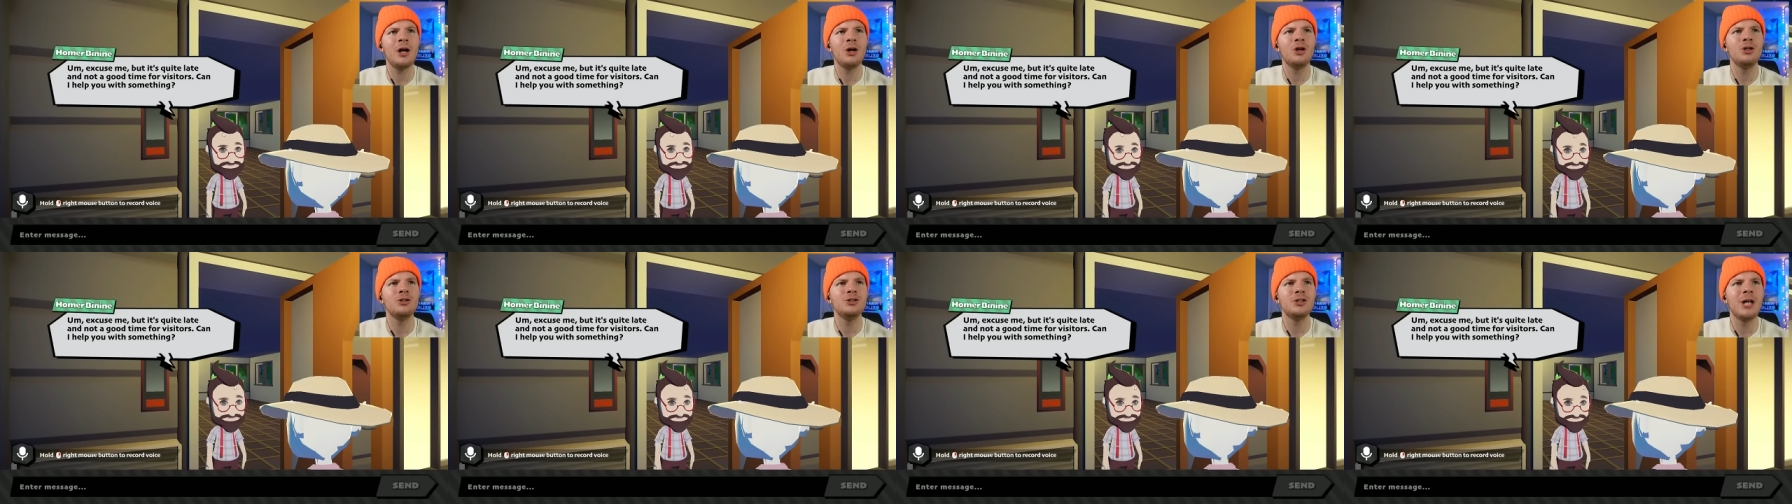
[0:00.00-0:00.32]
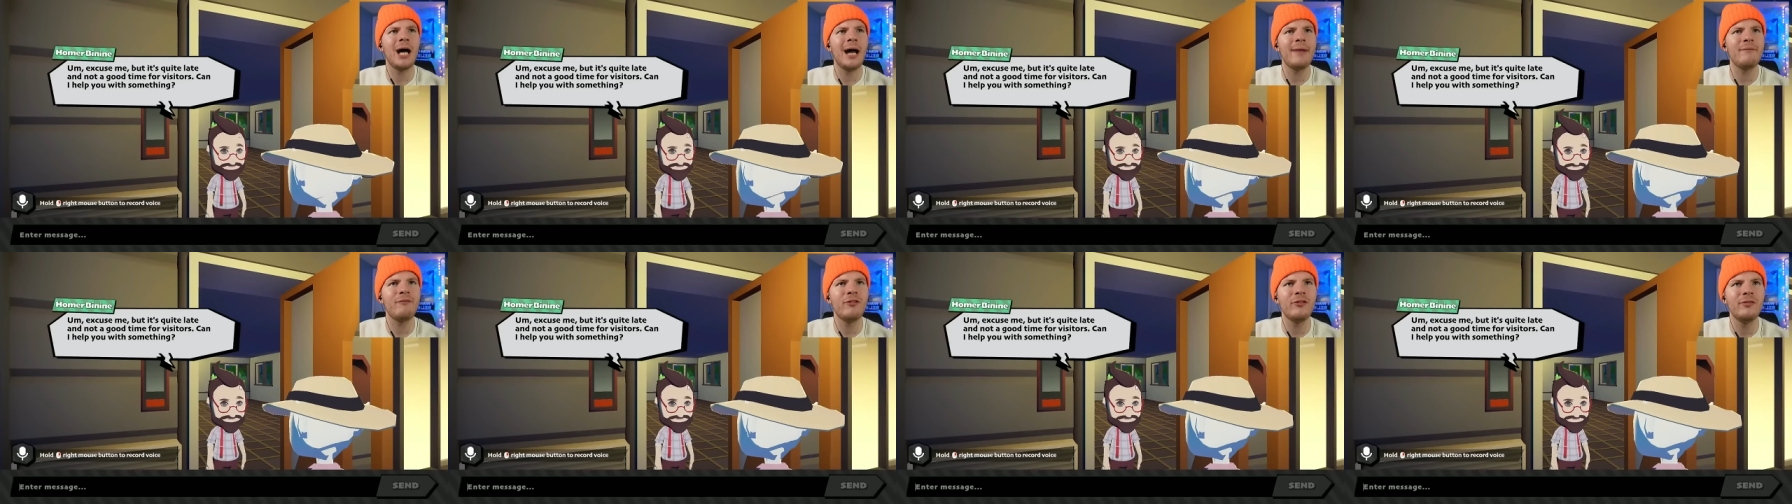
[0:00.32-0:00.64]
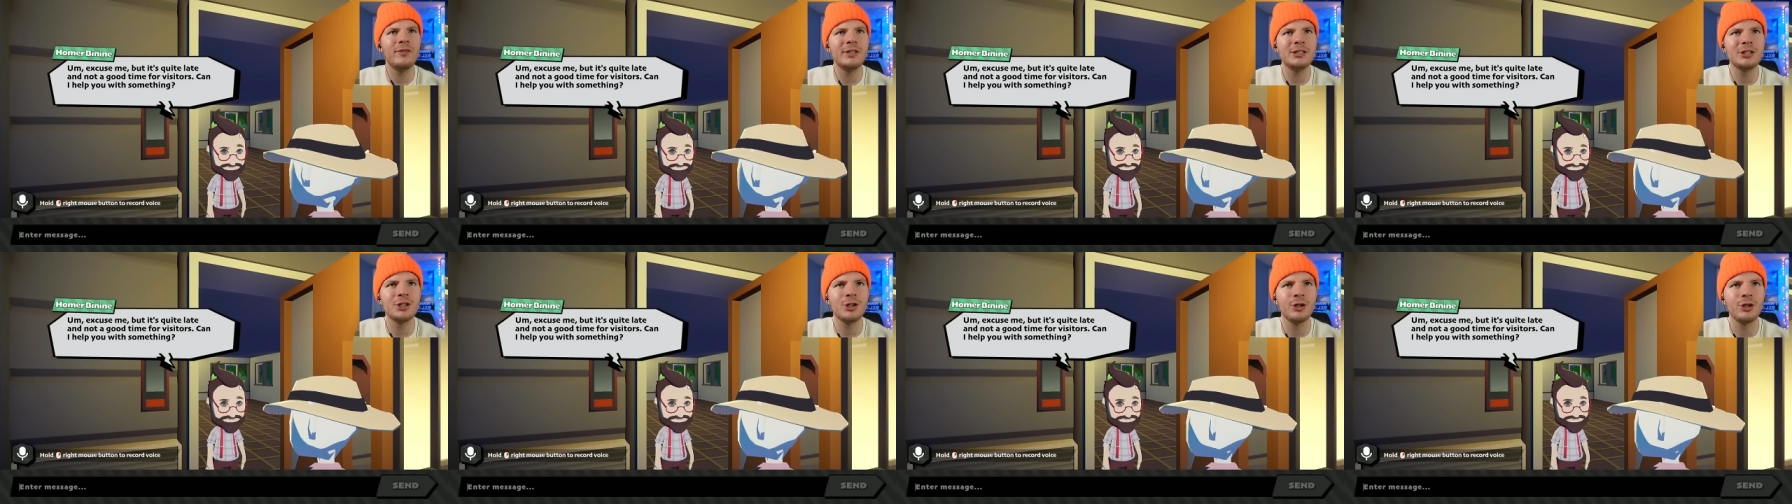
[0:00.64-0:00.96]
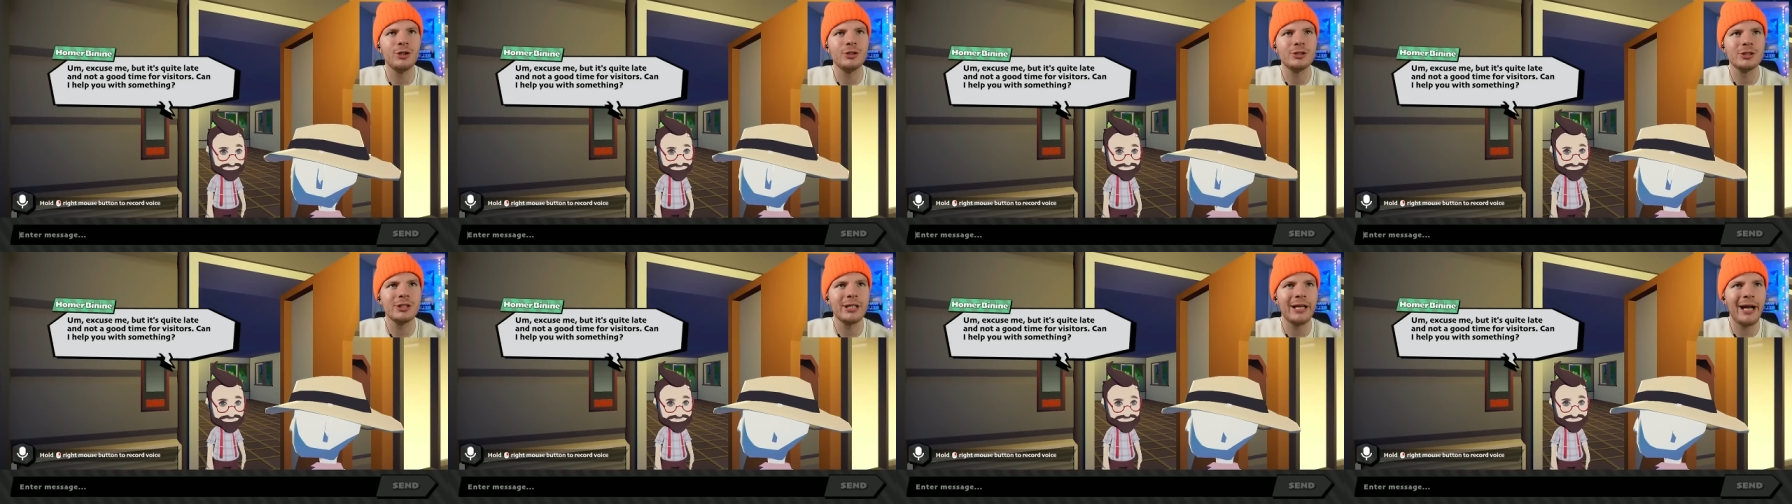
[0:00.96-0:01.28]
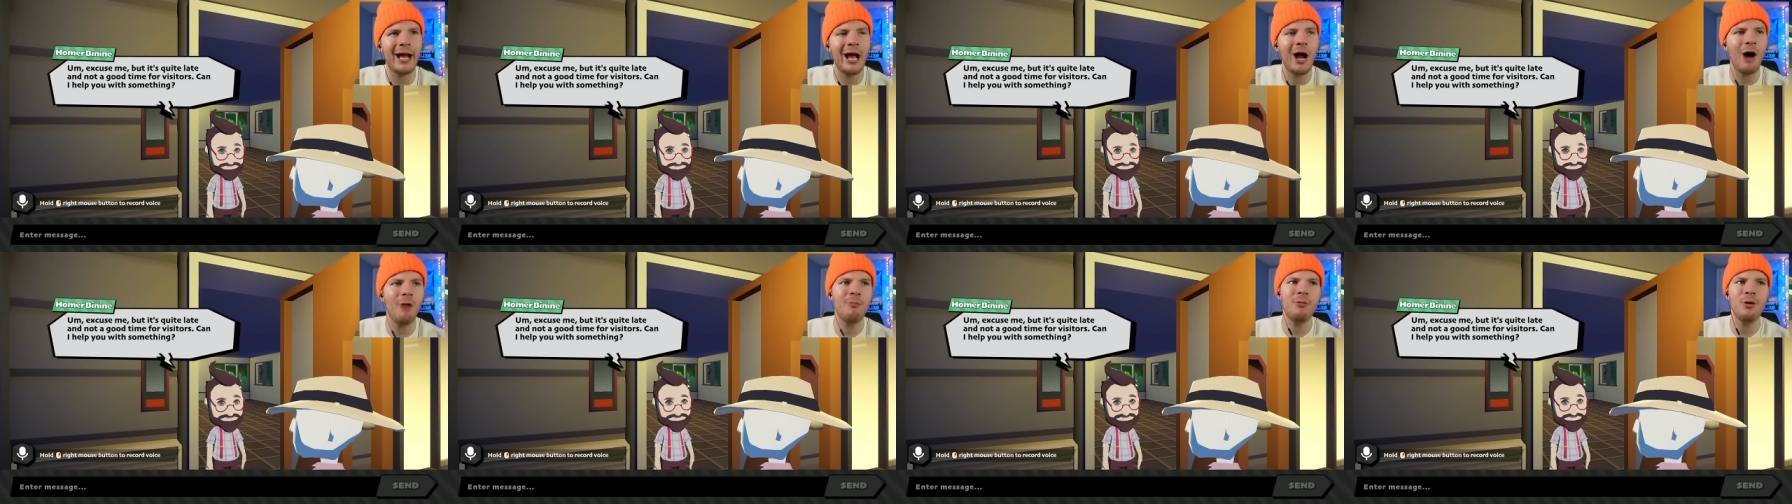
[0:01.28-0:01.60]
a good time for visitors. Can
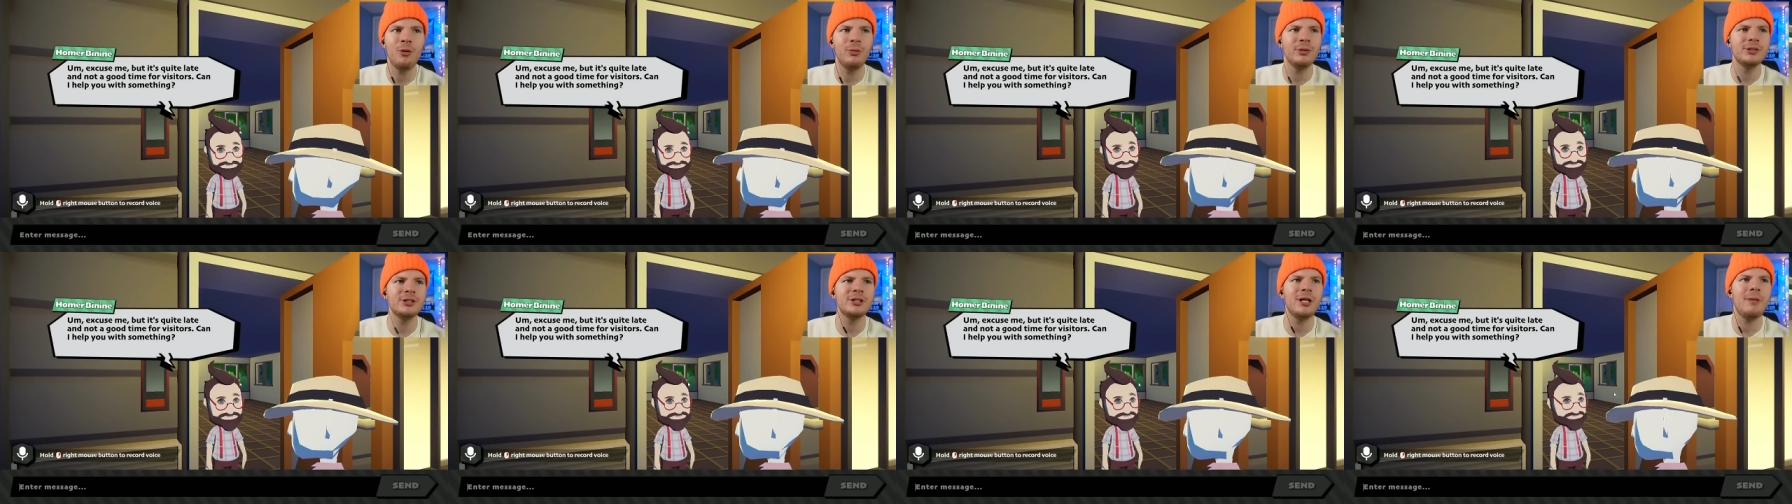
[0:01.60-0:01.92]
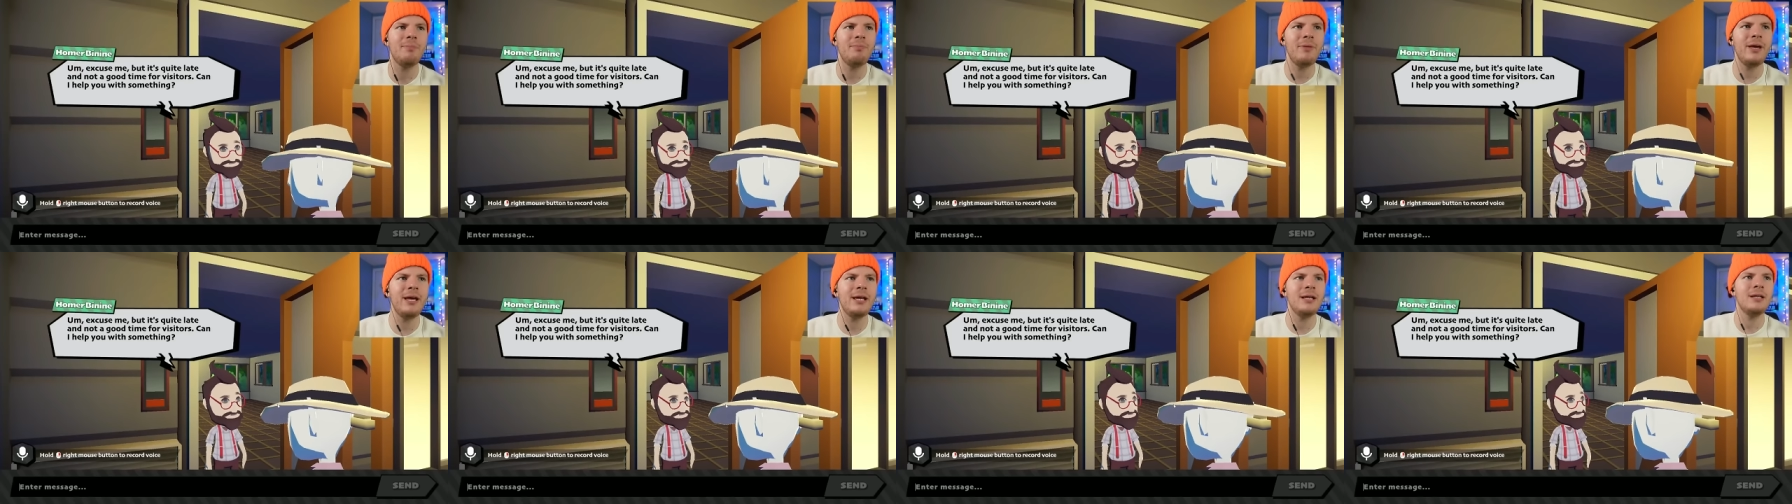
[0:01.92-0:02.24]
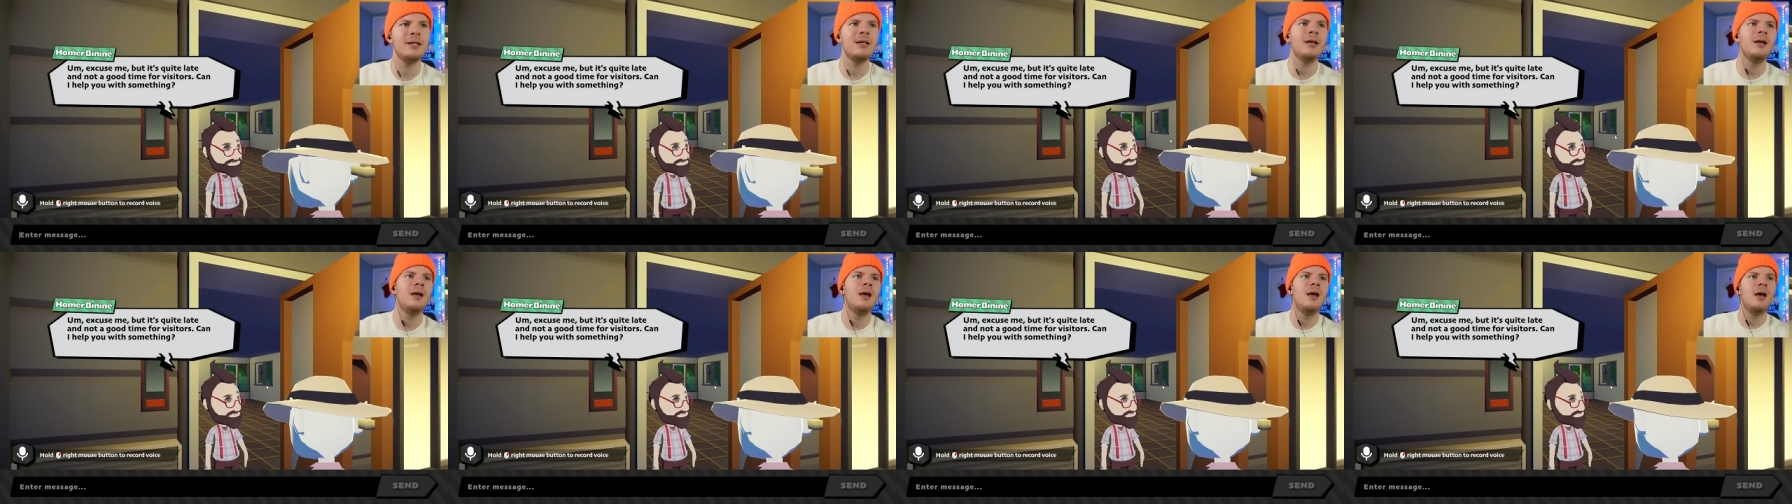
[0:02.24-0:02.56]
I help you with something?